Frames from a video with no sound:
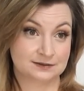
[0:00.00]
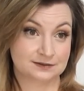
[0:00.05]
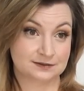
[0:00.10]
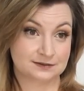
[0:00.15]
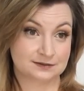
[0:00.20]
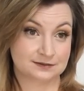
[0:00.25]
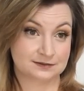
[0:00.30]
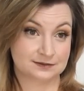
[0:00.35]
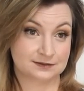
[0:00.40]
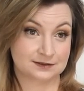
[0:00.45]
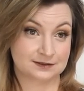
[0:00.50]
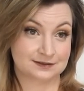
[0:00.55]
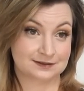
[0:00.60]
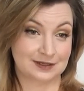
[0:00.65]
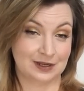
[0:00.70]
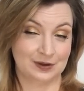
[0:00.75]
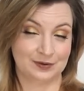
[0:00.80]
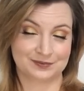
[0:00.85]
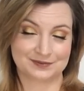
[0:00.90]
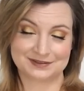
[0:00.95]

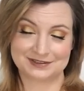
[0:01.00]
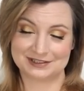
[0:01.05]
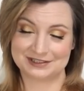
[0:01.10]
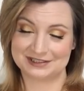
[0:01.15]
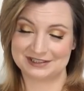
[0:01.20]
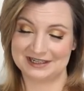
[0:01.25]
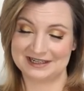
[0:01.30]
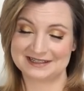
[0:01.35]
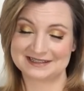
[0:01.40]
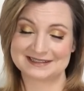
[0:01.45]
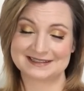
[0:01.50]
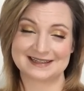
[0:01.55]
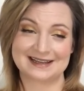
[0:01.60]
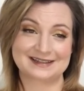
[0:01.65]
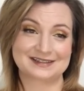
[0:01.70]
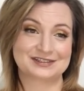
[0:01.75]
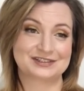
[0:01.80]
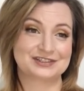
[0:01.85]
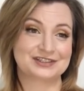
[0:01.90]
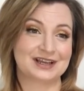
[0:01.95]

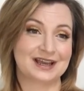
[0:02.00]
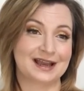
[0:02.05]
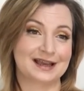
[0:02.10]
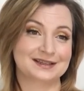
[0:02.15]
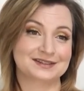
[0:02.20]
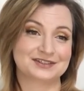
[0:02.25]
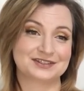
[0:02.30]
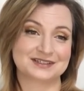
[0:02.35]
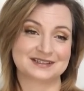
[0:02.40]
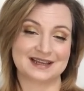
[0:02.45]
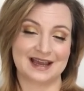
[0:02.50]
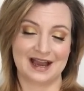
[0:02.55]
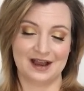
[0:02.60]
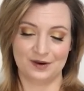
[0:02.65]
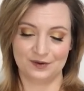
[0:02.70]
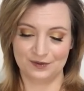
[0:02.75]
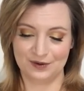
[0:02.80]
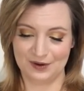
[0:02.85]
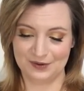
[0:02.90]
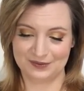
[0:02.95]
Jeez. She is just
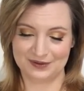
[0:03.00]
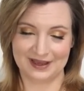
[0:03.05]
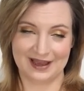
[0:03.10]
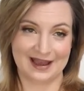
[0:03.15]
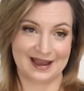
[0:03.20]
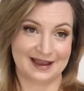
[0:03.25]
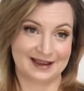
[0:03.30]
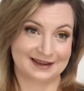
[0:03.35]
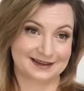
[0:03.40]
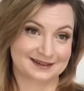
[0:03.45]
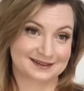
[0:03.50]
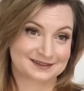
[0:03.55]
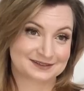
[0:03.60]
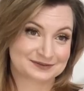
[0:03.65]
out. Okay.